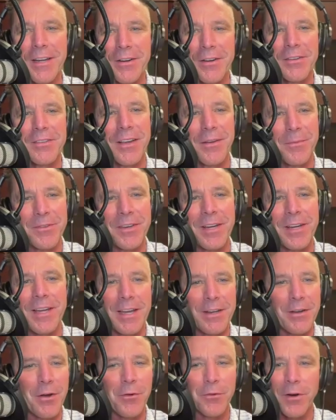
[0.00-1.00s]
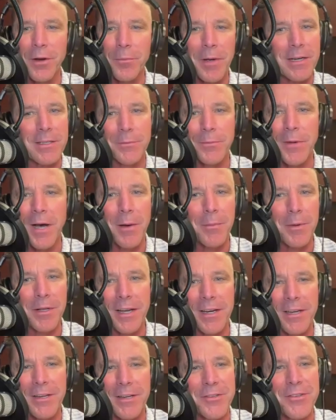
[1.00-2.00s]
I was like, hey, don't run back to mama.
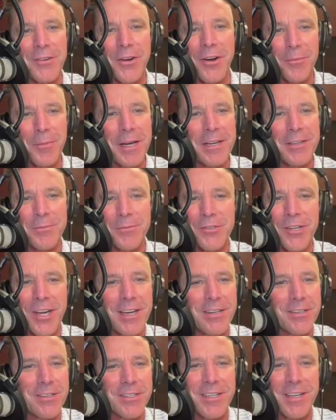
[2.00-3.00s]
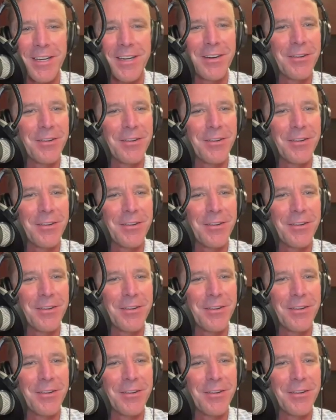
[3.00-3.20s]
Like, you're starting to make some changes here.